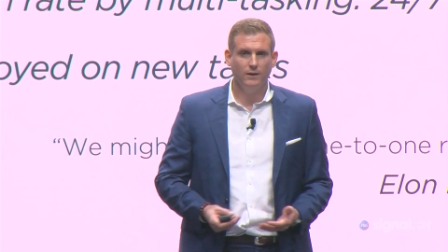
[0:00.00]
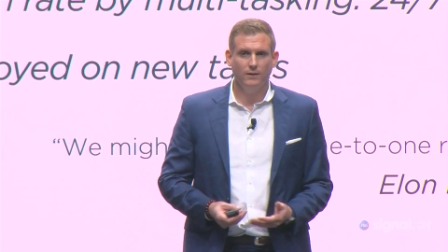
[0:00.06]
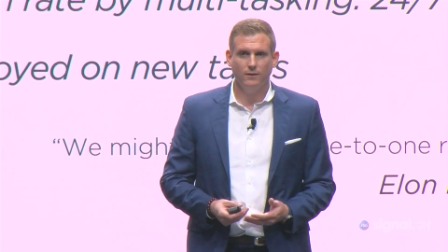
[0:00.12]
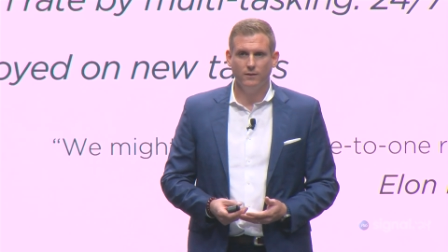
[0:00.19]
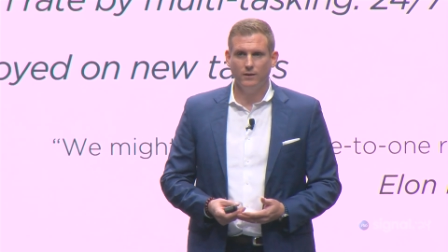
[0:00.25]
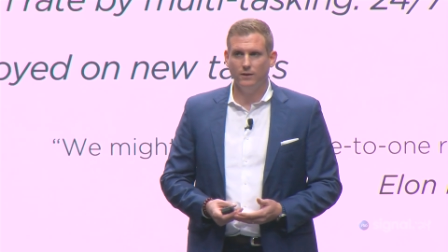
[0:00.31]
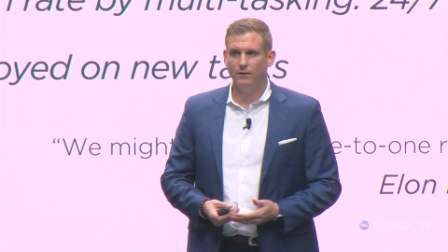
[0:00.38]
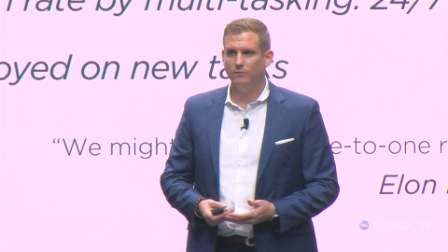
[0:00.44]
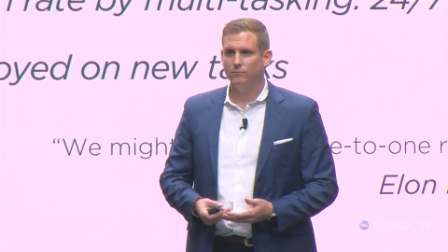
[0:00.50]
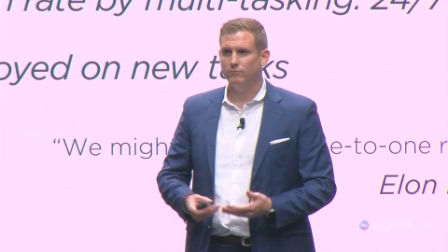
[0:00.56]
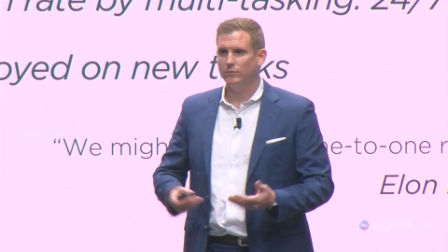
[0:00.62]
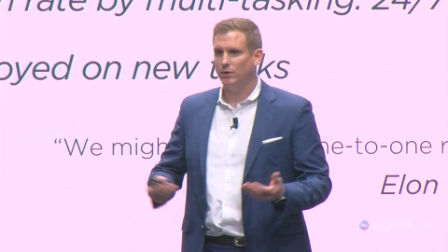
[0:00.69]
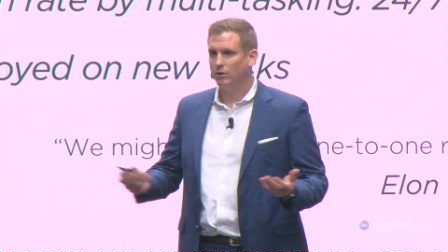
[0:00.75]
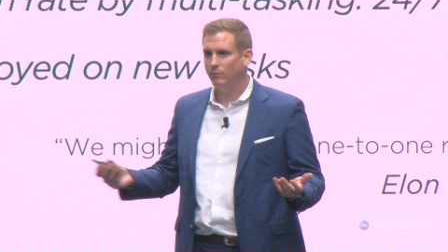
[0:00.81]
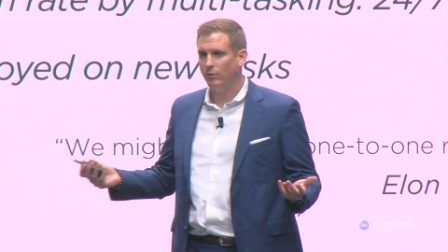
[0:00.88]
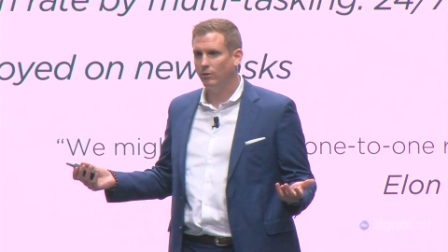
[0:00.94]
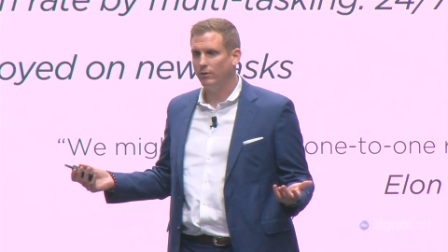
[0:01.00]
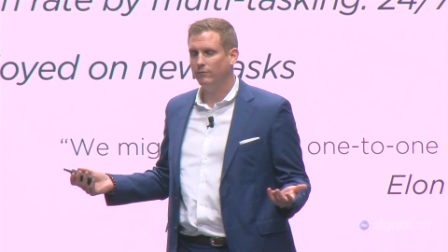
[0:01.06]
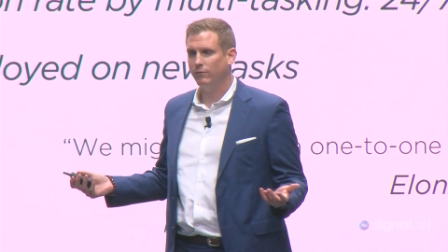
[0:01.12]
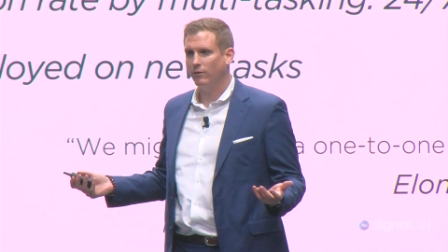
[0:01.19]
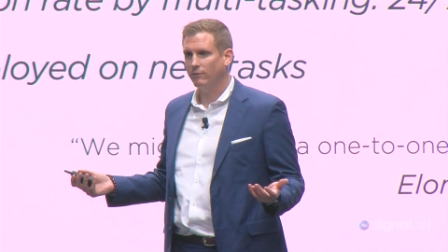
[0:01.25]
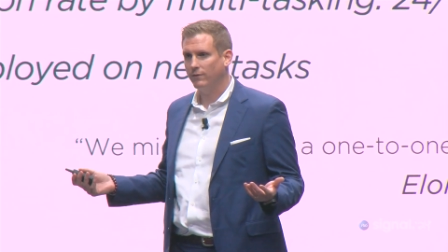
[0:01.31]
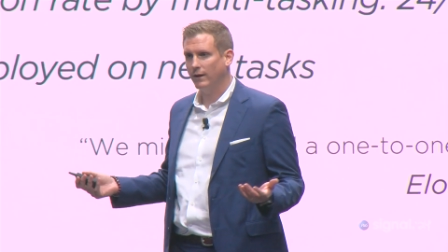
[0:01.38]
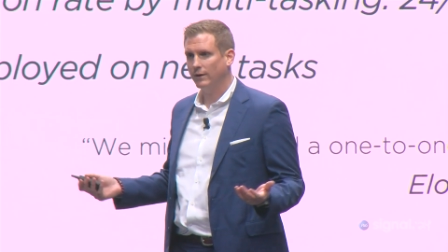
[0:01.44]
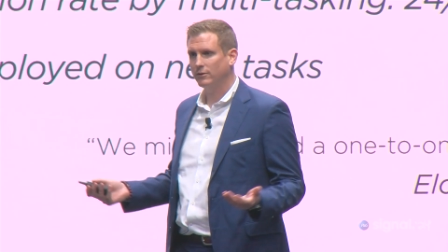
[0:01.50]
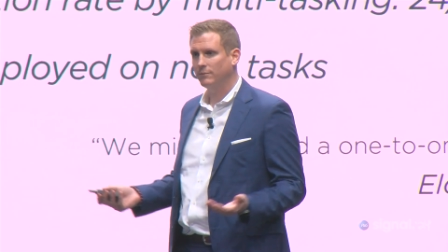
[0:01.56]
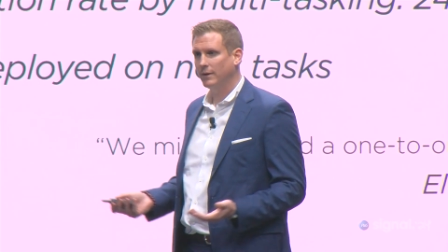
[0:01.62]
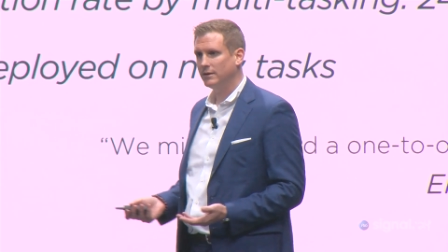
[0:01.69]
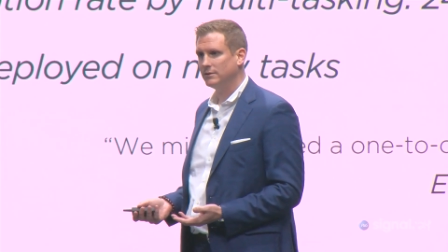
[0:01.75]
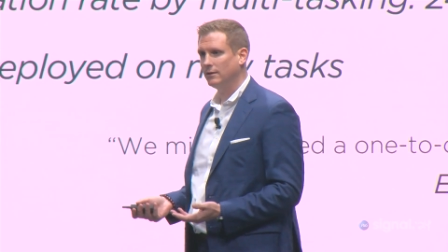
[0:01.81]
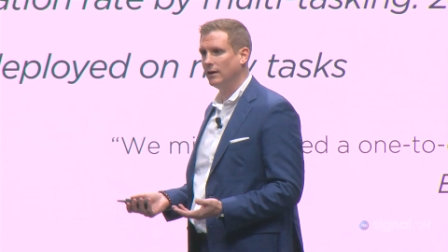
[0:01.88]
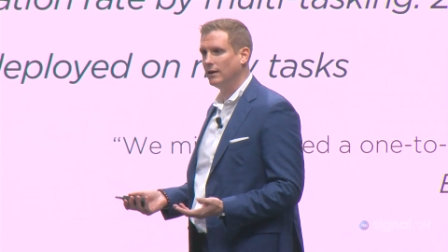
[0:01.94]
then the humanoid form factor
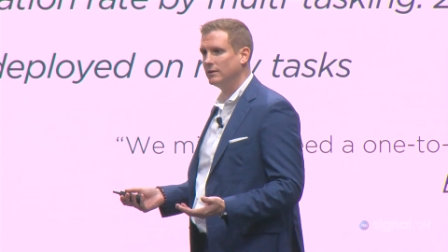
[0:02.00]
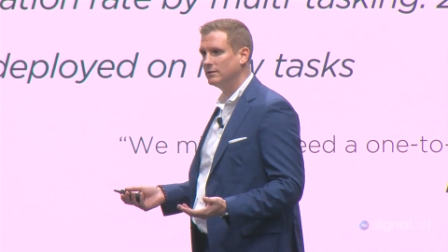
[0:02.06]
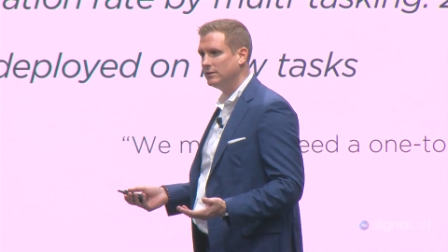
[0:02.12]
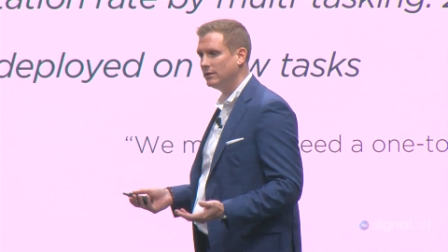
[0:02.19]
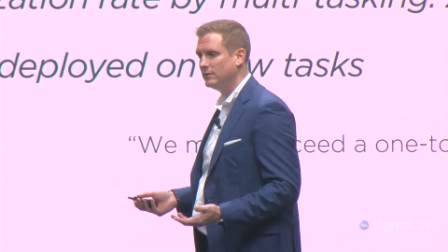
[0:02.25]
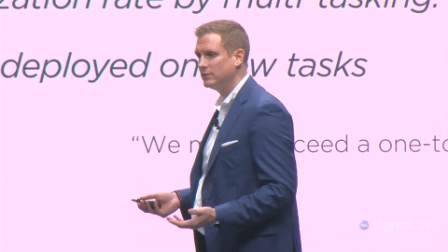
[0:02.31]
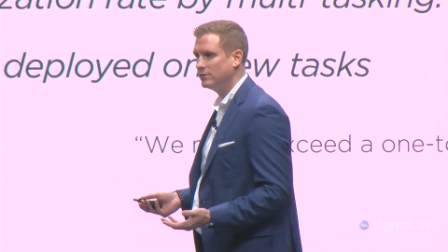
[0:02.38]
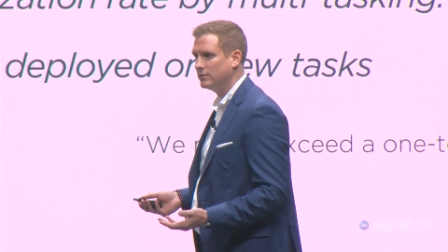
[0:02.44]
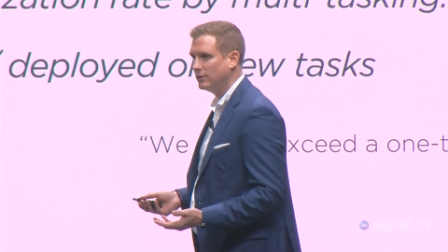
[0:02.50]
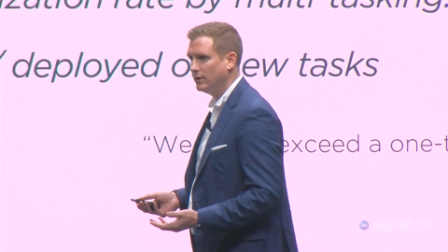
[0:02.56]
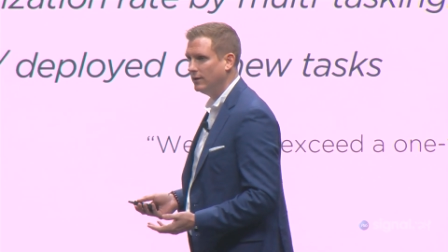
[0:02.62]
makes a lot of sense.